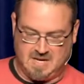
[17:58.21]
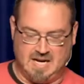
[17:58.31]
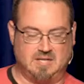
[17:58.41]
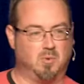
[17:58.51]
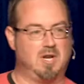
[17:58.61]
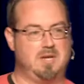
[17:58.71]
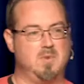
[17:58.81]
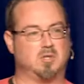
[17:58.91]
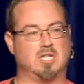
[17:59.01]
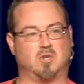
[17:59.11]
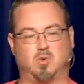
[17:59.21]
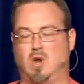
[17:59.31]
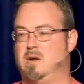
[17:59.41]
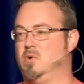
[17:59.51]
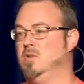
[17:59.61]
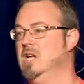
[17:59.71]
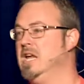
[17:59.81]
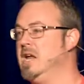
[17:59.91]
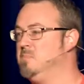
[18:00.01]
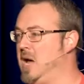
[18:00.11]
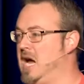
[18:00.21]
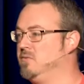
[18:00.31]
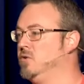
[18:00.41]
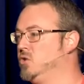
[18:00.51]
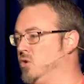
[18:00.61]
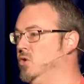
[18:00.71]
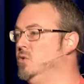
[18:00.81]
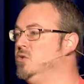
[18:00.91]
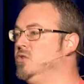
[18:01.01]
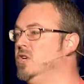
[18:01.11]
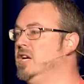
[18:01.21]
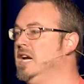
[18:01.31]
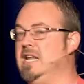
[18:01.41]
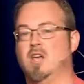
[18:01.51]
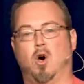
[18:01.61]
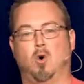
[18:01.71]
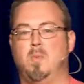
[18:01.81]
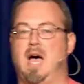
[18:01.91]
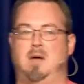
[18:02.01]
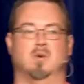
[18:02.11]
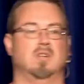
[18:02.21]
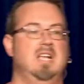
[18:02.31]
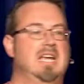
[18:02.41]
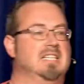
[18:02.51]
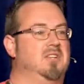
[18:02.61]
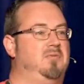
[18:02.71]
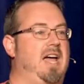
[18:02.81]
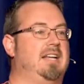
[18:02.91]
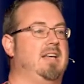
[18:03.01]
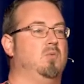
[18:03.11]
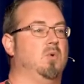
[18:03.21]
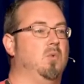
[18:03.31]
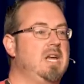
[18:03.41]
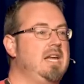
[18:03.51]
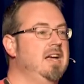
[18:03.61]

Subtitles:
It's one of the most incredible, impactful truths in the whole Bible is the fact that when we